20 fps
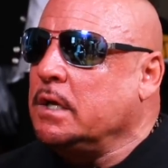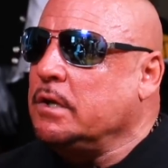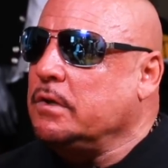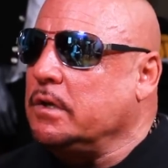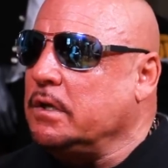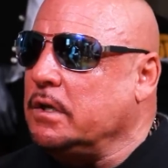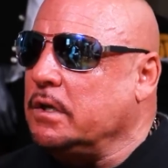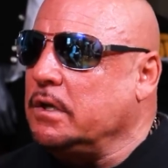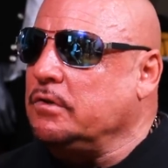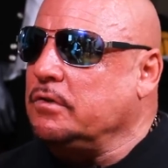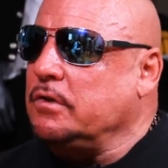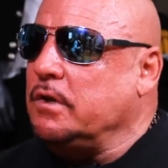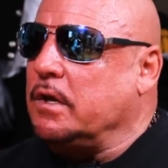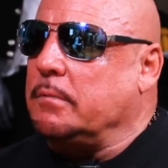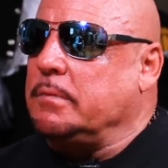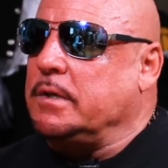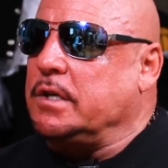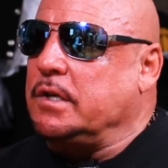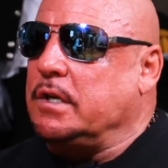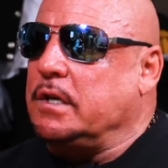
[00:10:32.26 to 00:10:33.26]

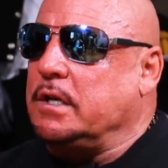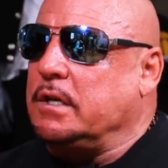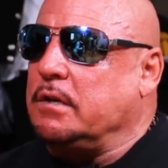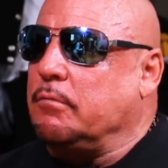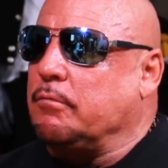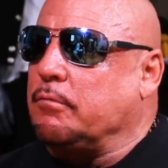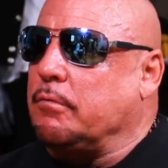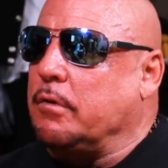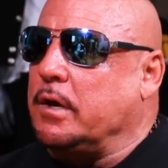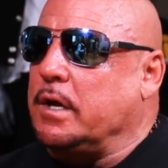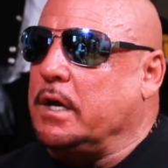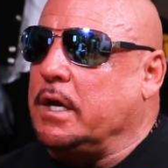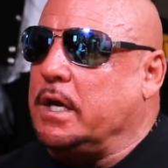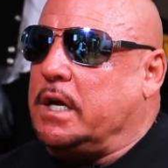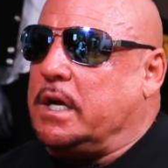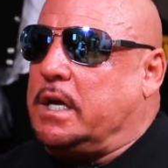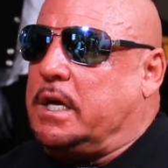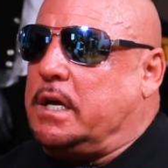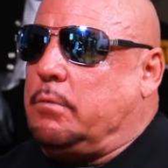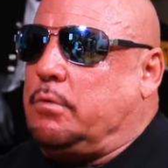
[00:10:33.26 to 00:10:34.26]

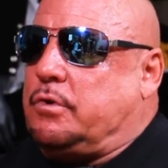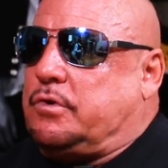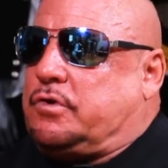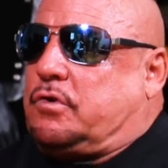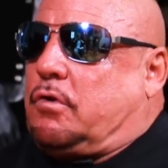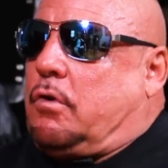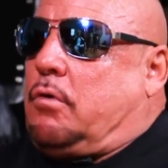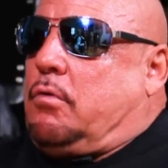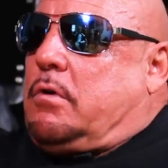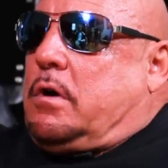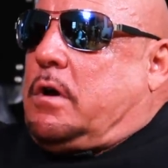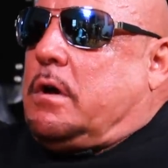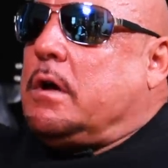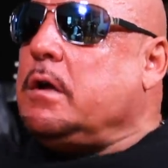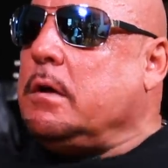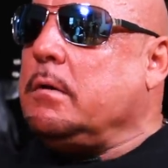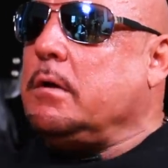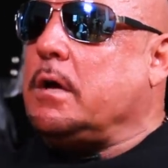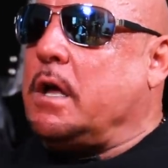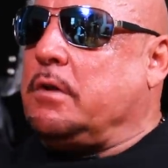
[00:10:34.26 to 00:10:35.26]
he was so
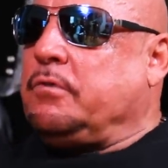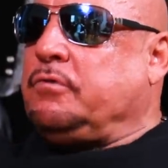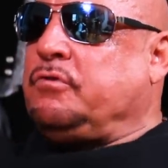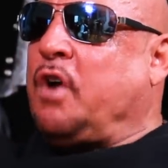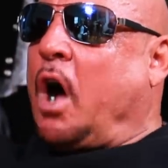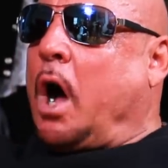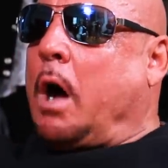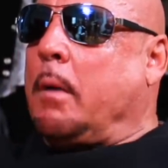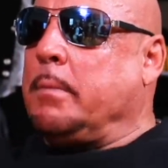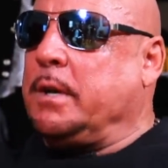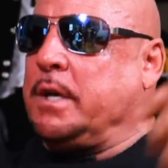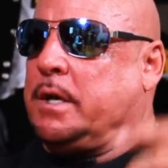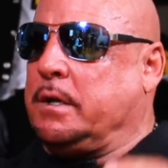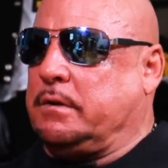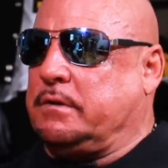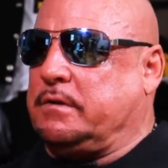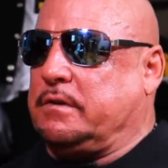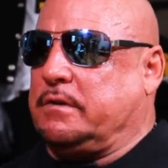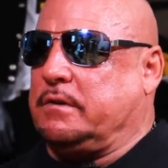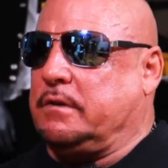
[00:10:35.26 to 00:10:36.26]

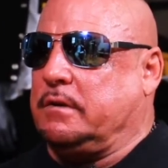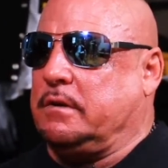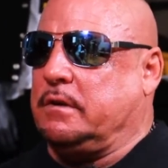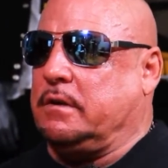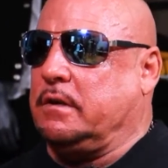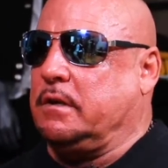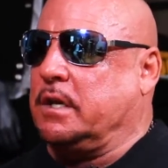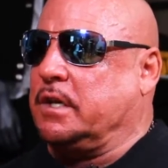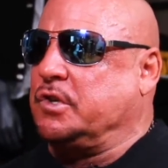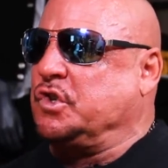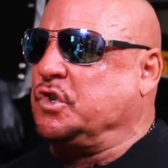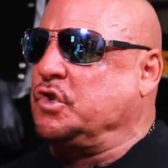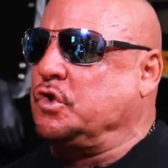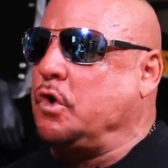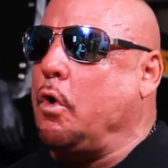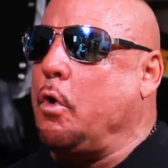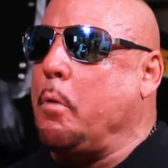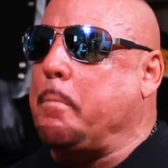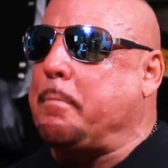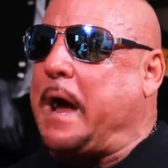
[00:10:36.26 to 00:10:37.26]
dominant, like
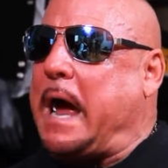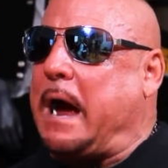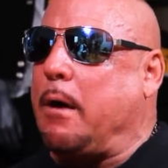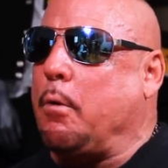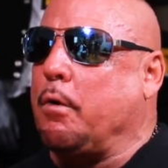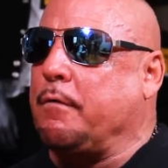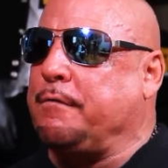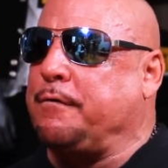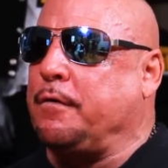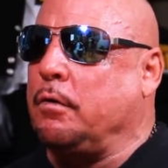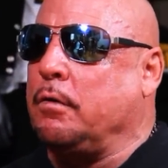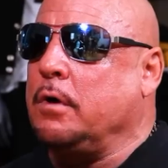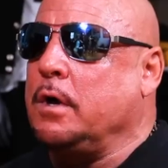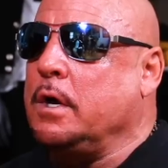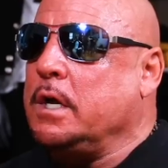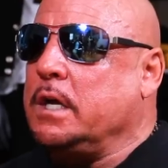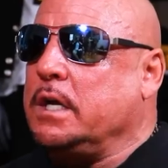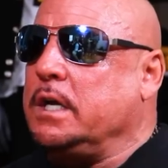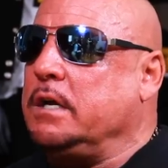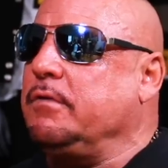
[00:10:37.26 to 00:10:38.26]
so powerful.
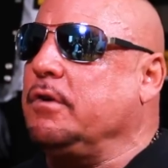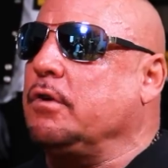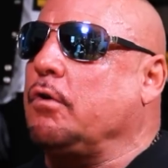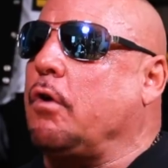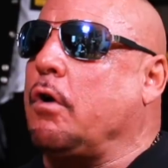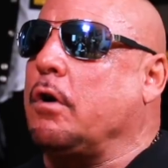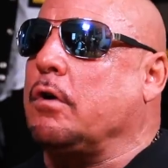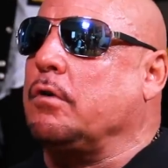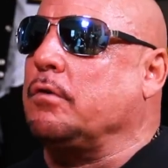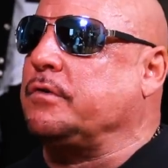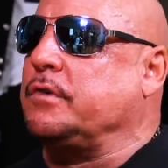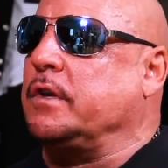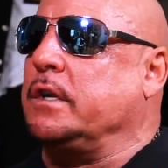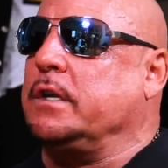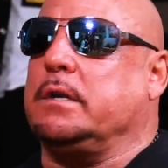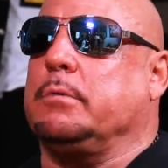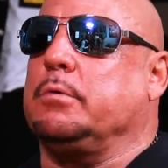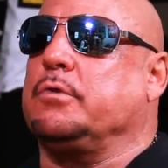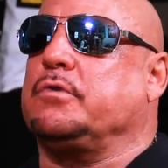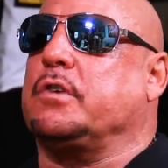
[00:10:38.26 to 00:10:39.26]
Even Arnold said
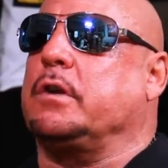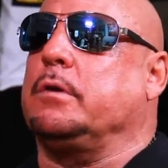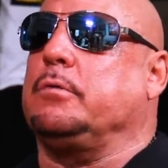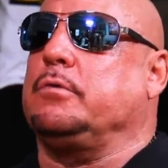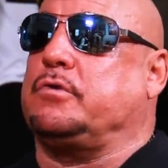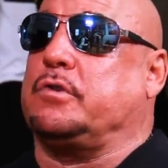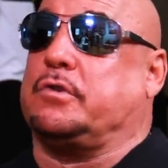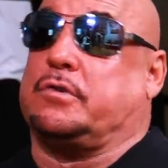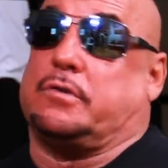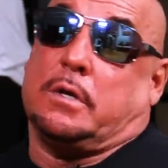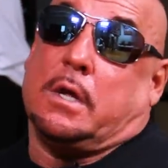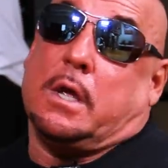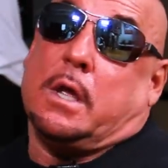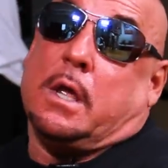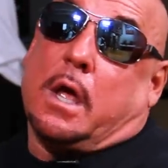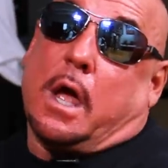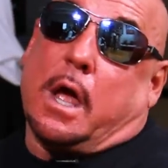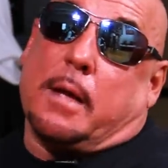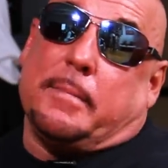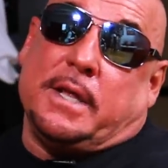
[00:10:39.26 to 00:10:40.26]
it was just.
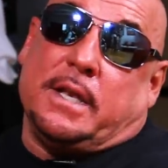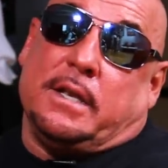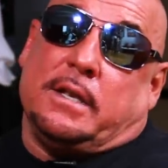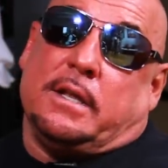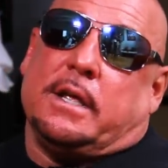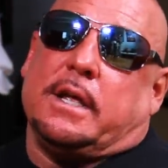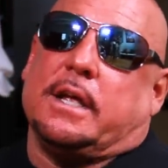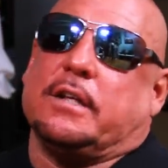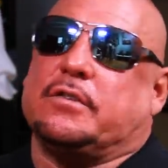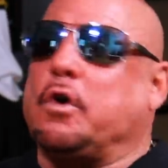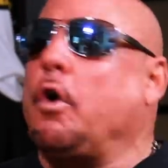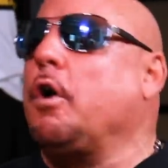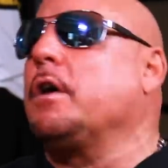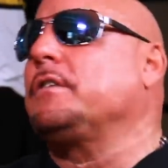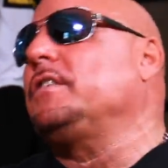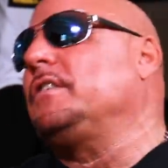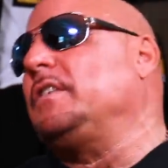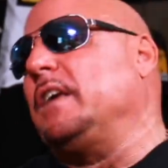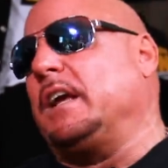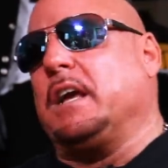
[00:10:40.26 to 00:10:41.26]
I mean, it's hard
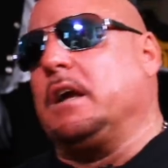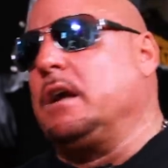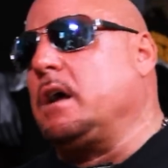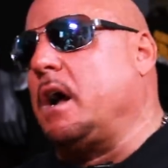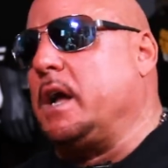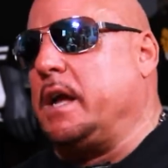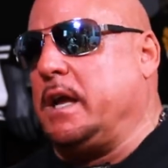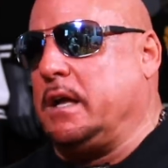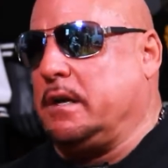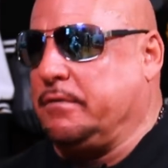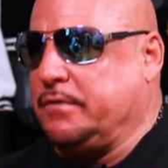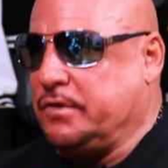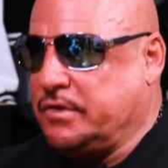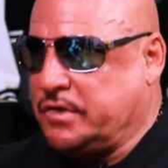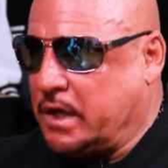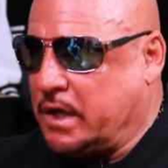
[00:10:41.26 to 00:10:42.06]
to take a guy out of his